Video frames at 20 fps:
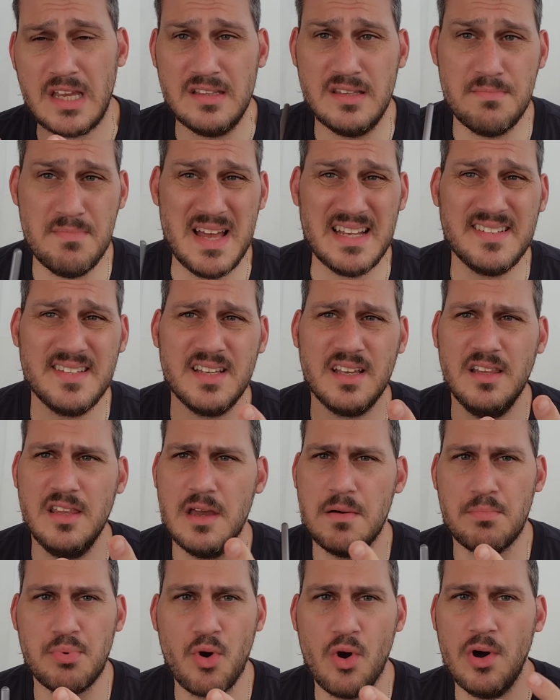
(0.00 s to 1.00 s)

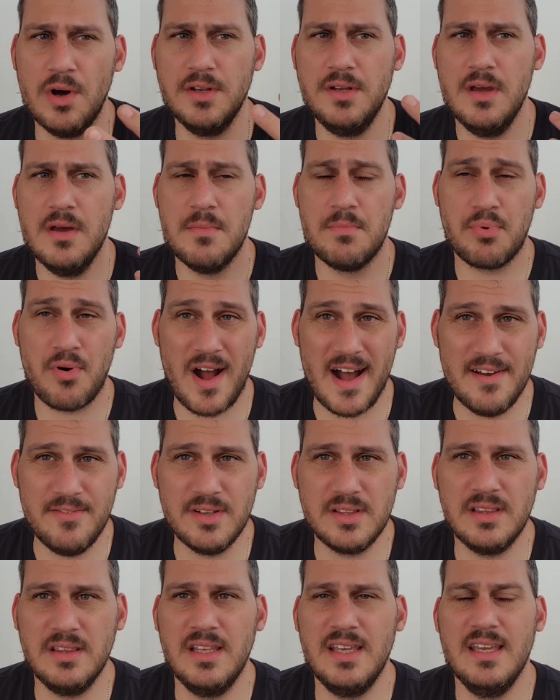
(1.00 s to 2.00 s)
domestically, abroad,
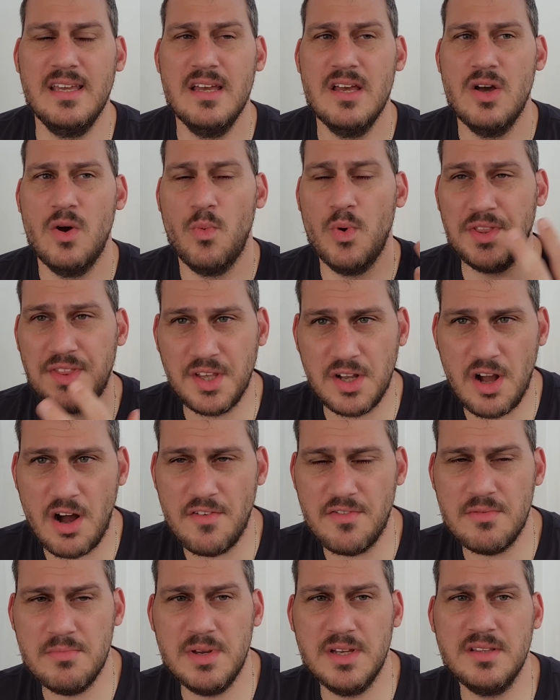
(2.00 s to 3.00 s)
privately, with the
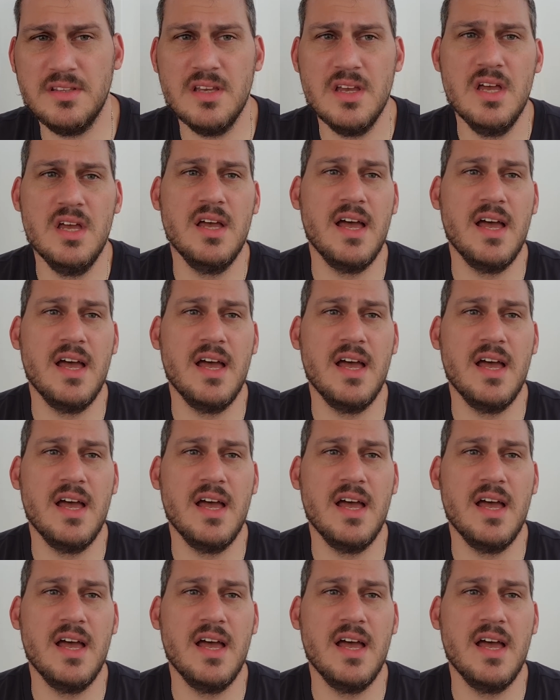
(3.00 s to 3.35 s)
government,